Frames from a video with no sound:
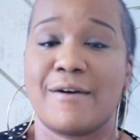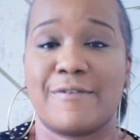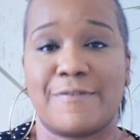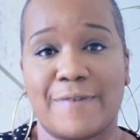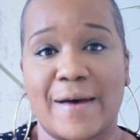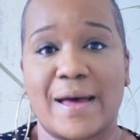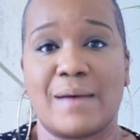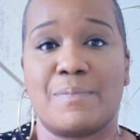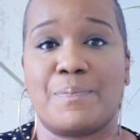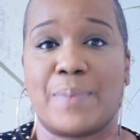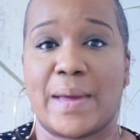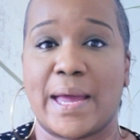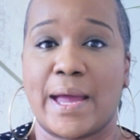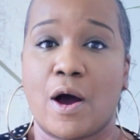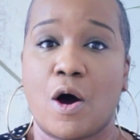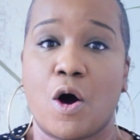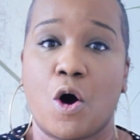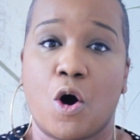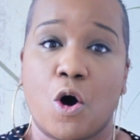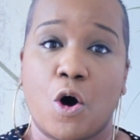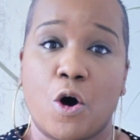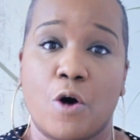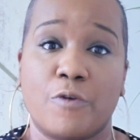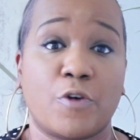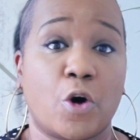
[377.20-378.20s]
a fair bit
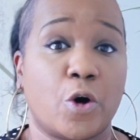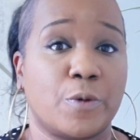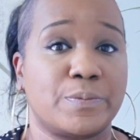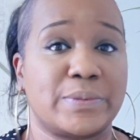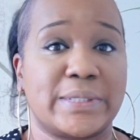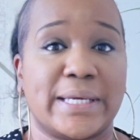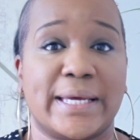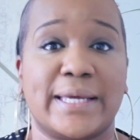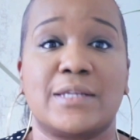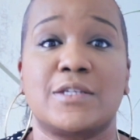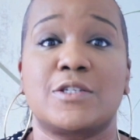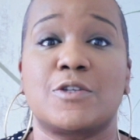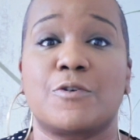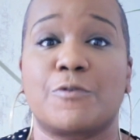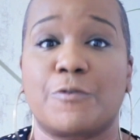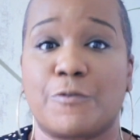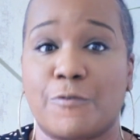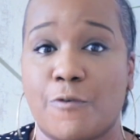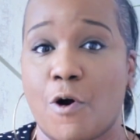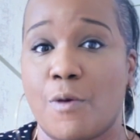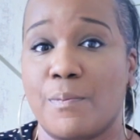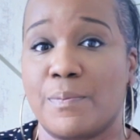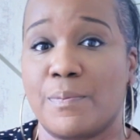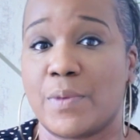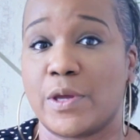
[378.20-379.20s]
of opt-ins
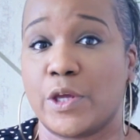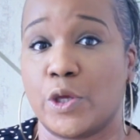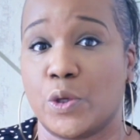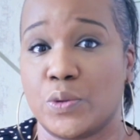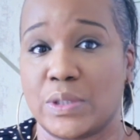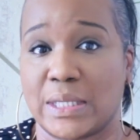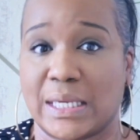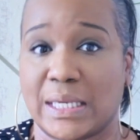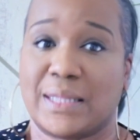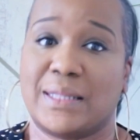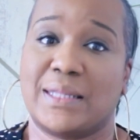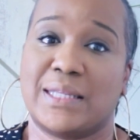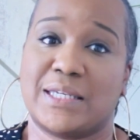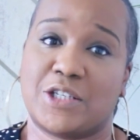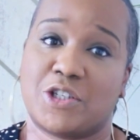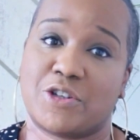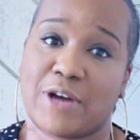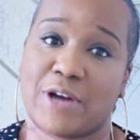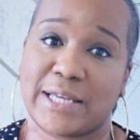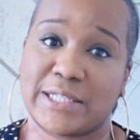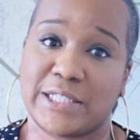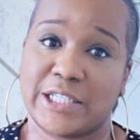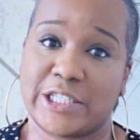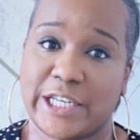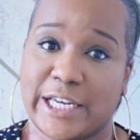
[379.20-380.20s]
from using this
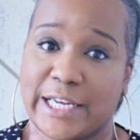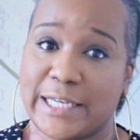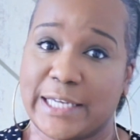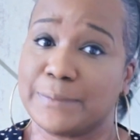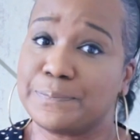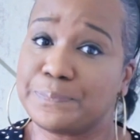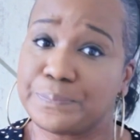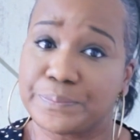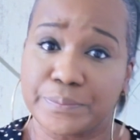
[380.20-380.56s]
strategy.